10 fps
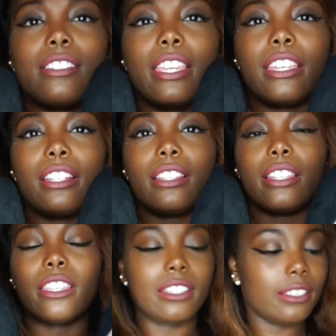tan in
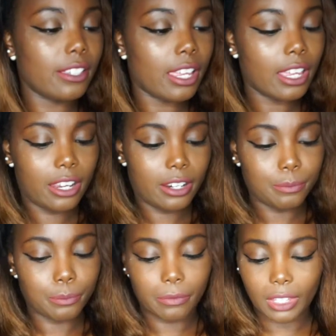the inside.
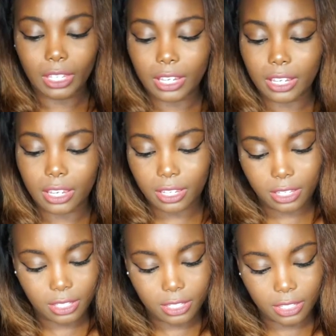
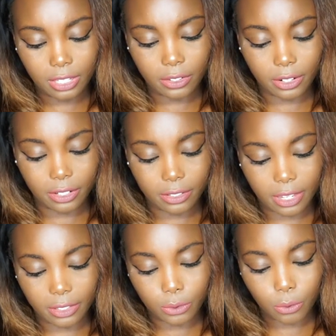And these are in a
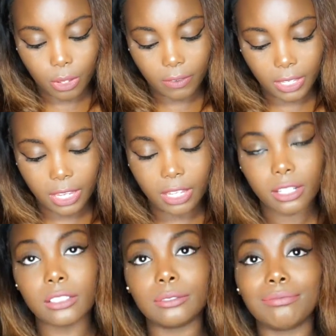size 12
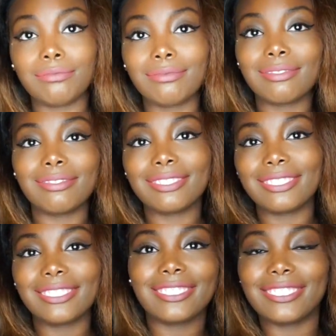again.
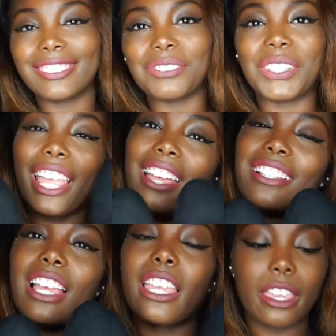But yeah,
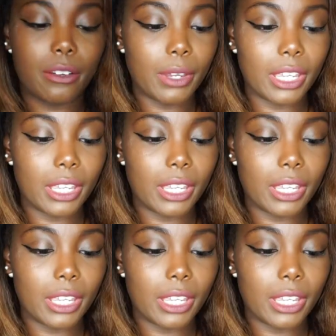I can't